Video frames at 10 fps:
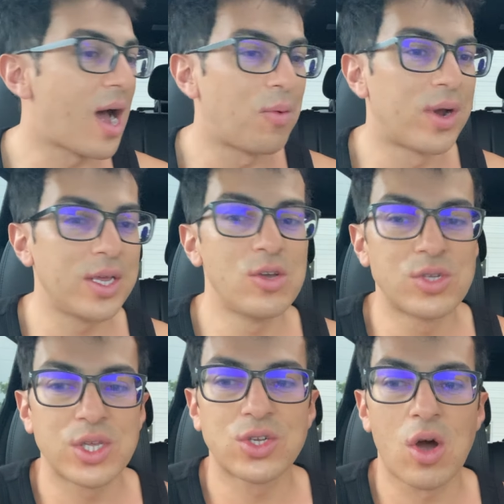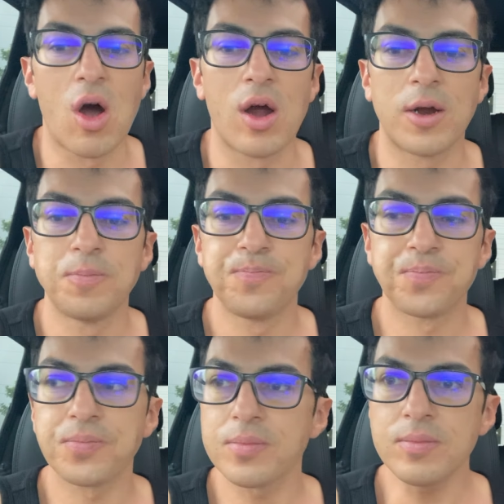I want to use this car
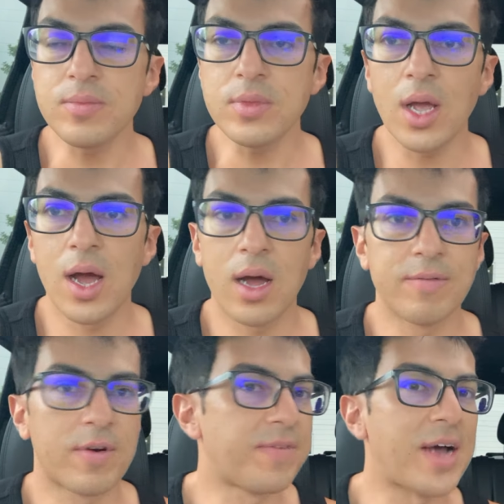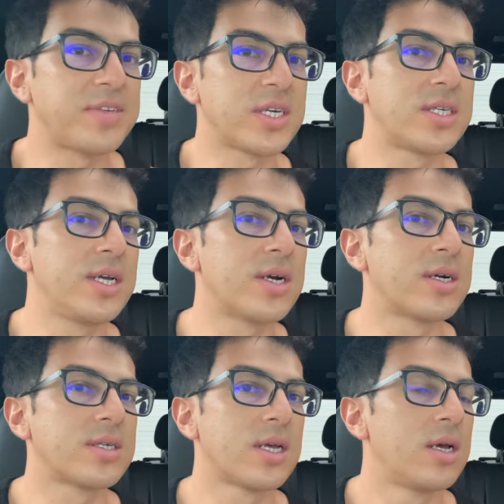for five, six
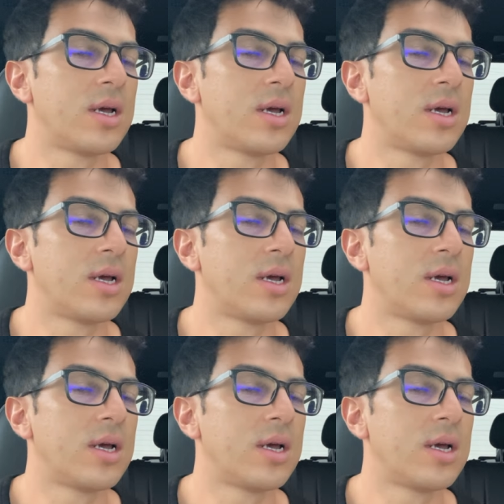years.